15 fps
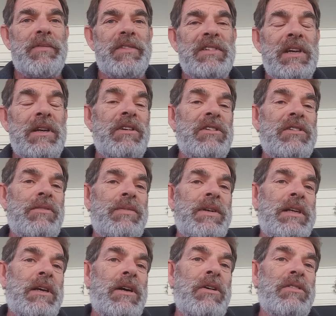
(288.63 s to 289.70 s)
series of
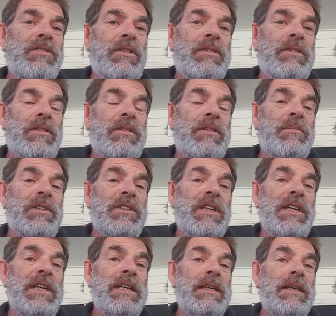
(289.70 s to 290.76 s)
videos on the
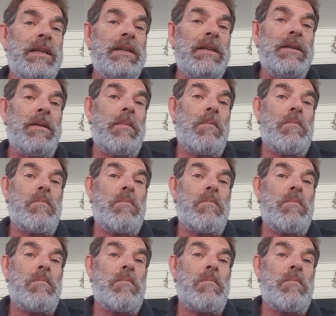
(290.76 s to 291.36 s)
machine and